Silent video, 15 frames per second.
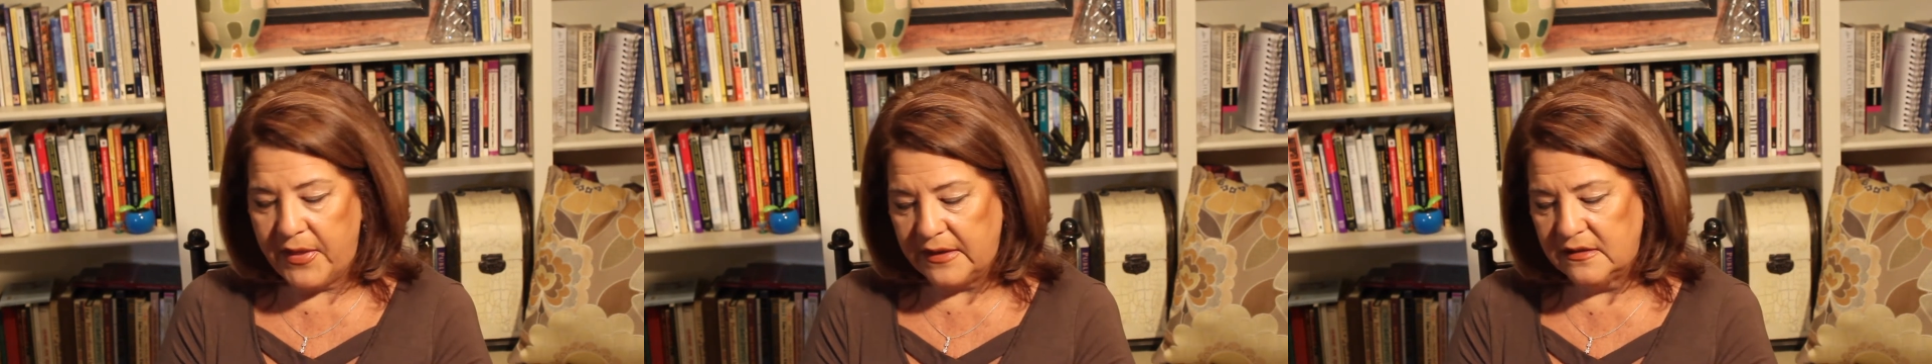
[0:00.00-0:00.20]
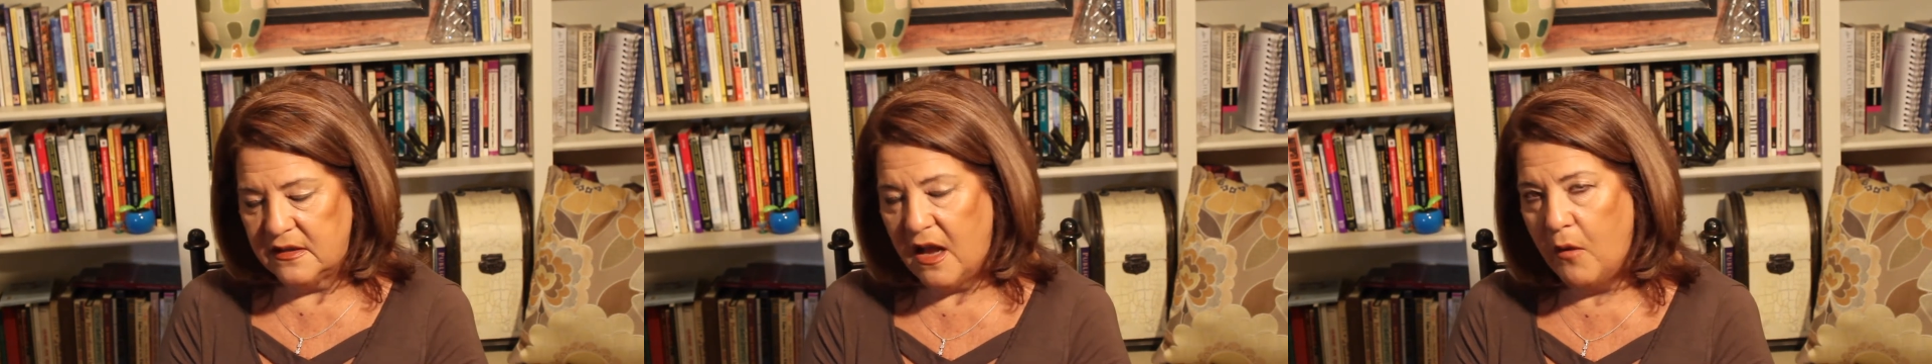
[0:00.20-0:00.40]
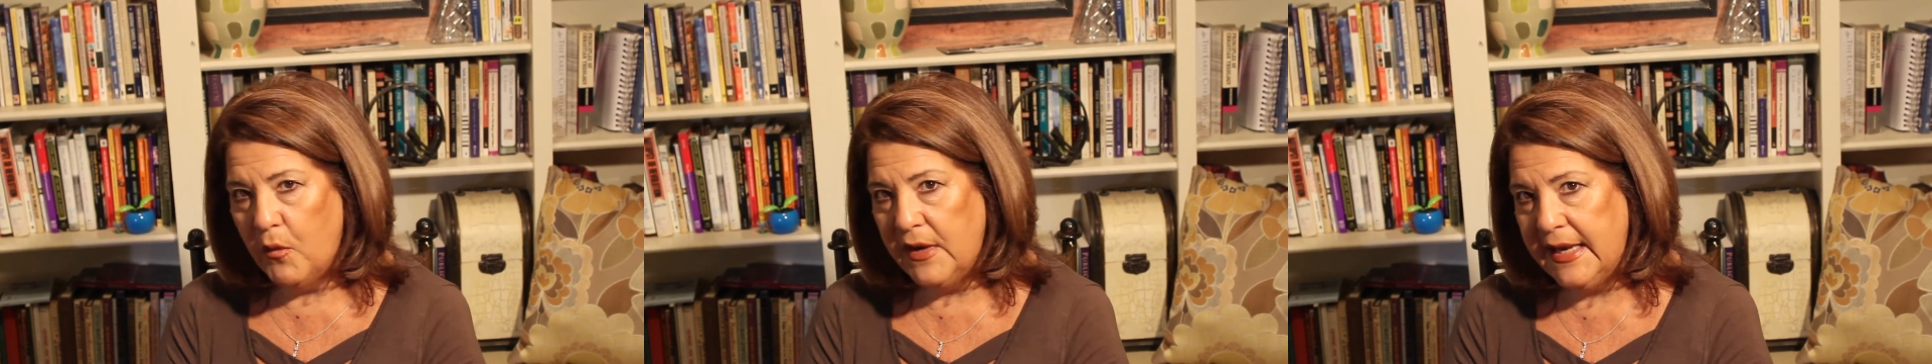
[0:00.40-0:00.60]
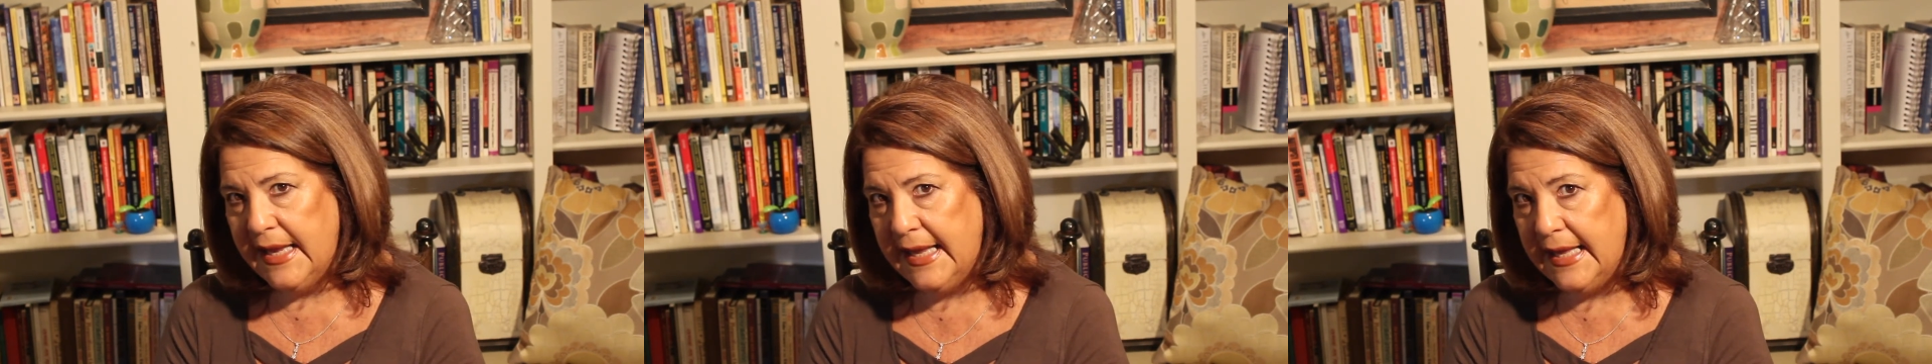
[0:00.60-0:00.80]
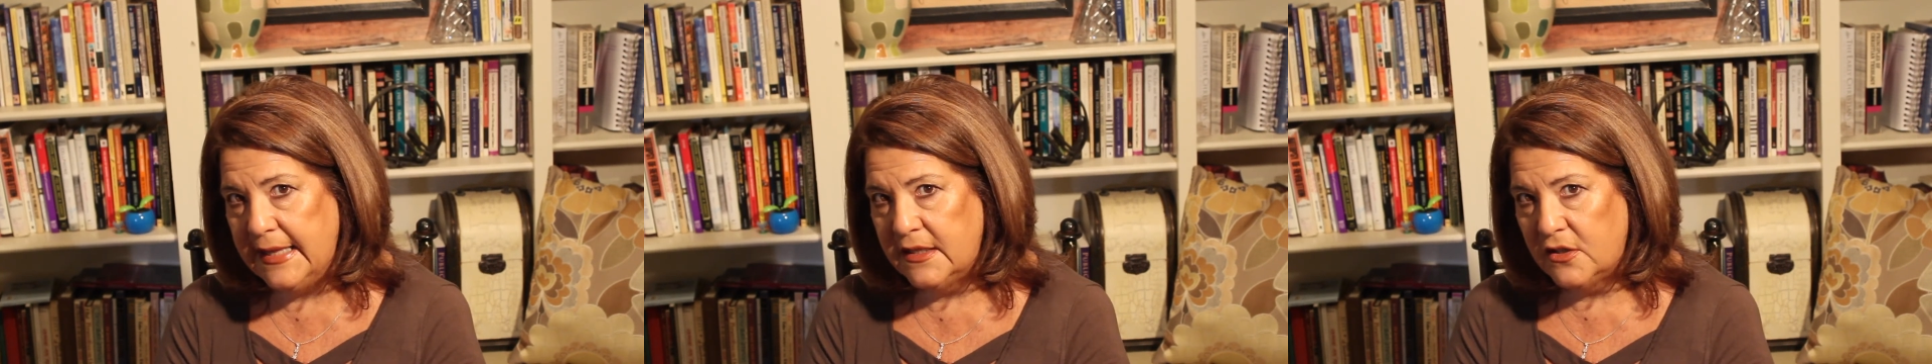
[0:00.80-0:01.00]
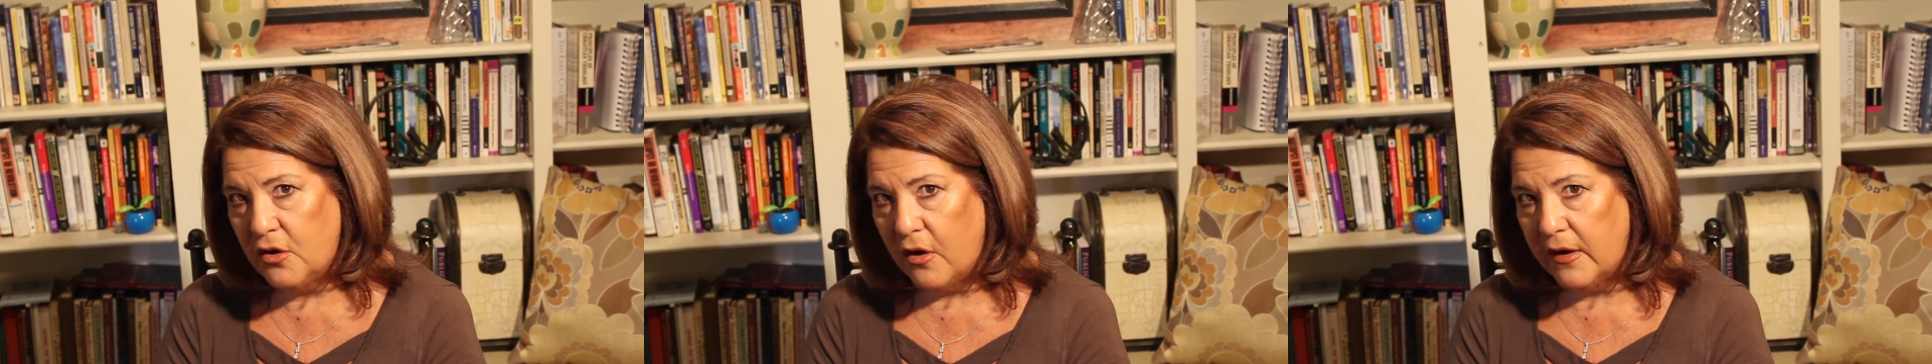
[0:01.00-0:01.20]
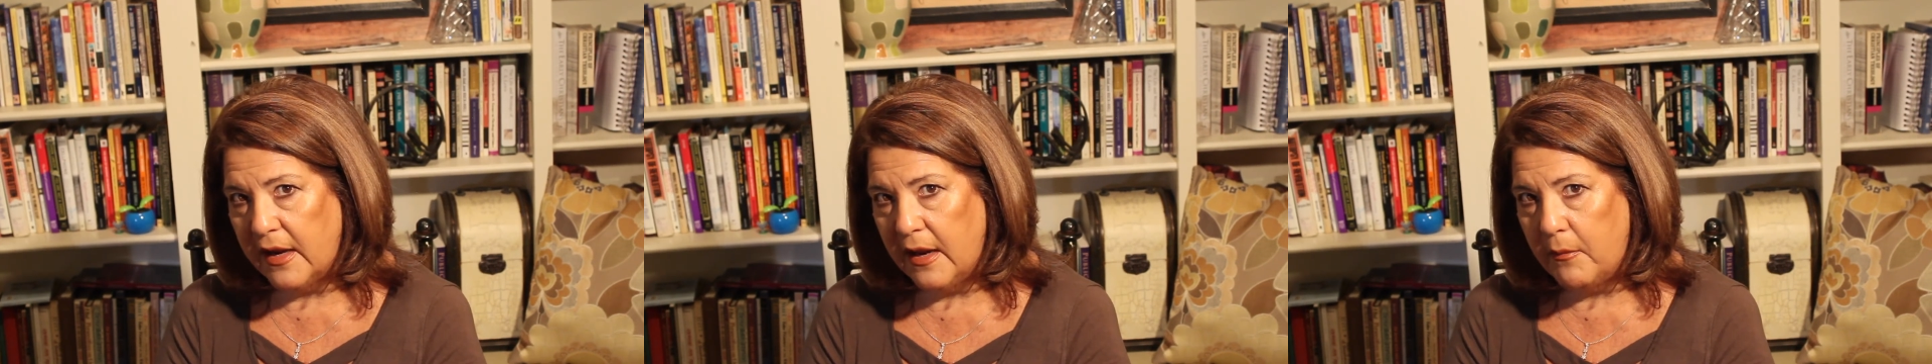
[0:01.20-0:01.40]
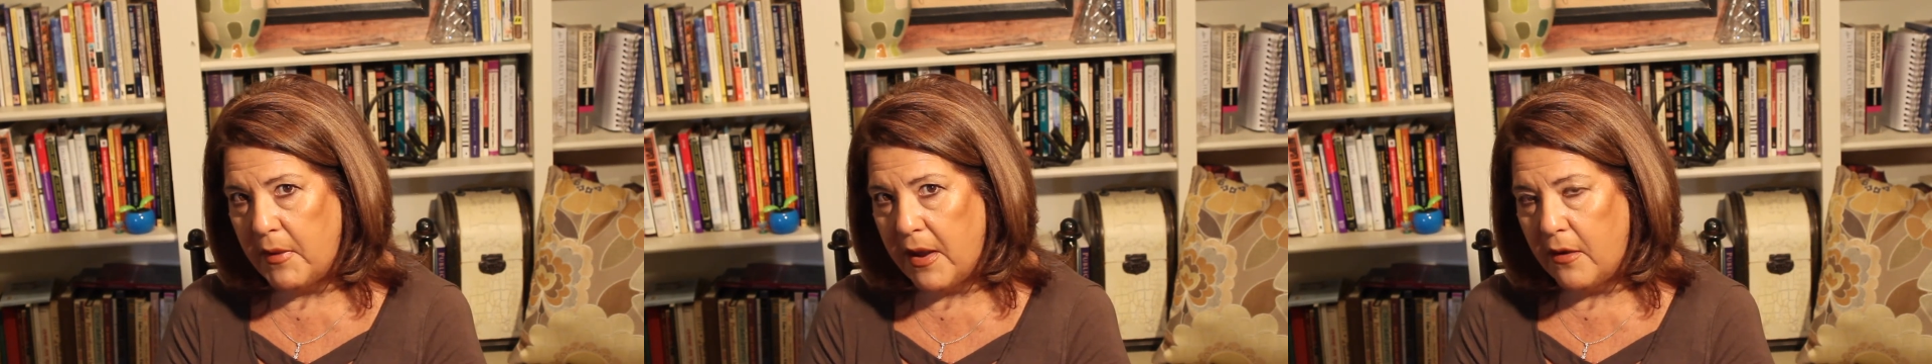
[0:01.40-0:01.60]
That's not what he's
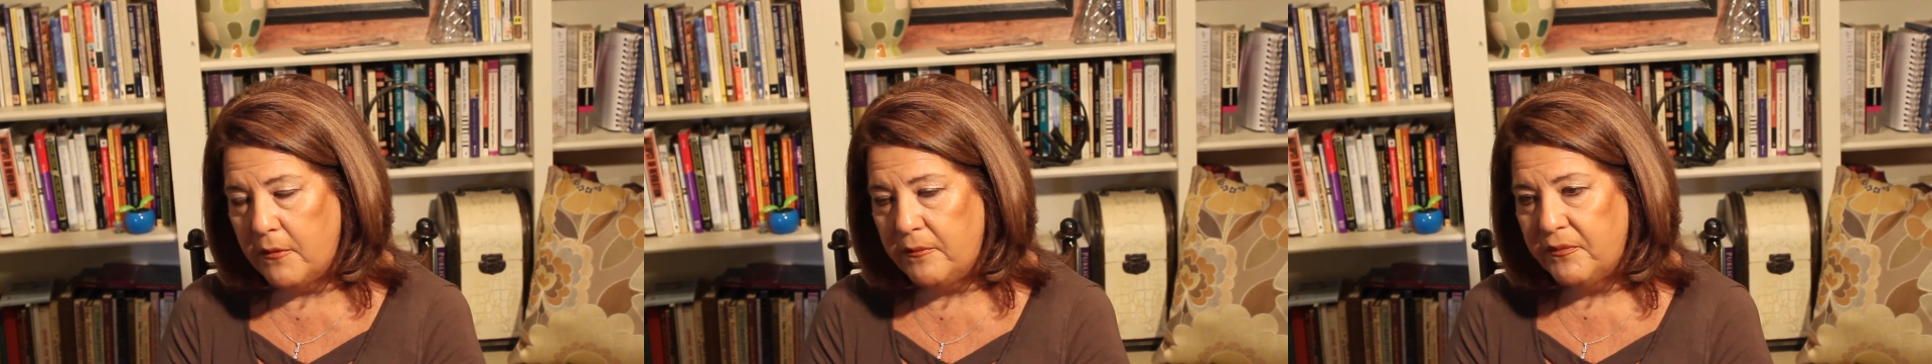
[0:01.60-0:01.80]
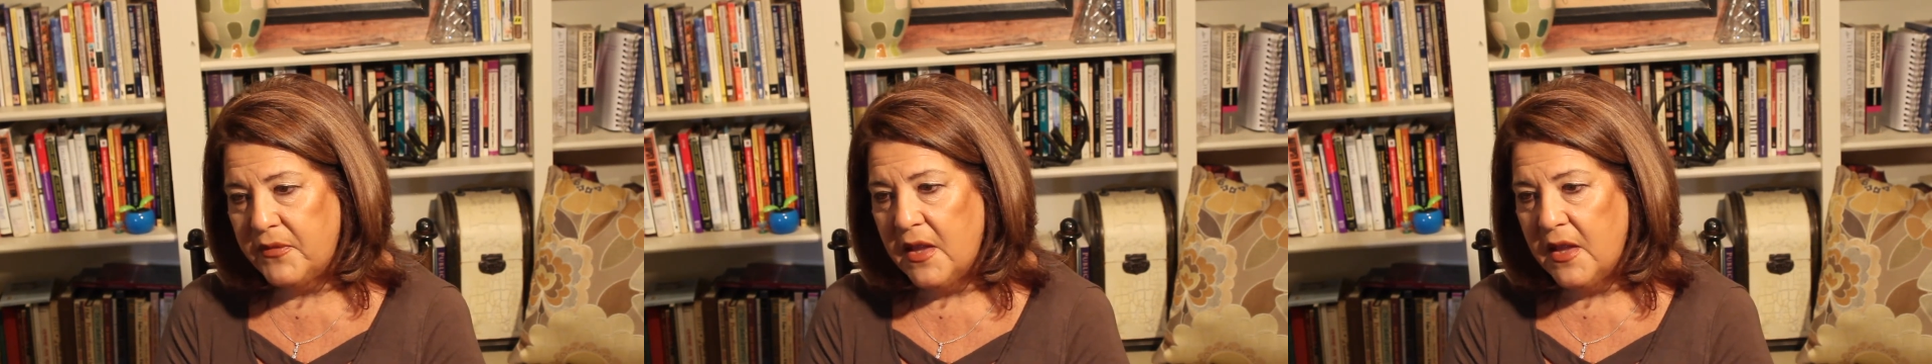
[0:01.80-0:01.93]
talking about.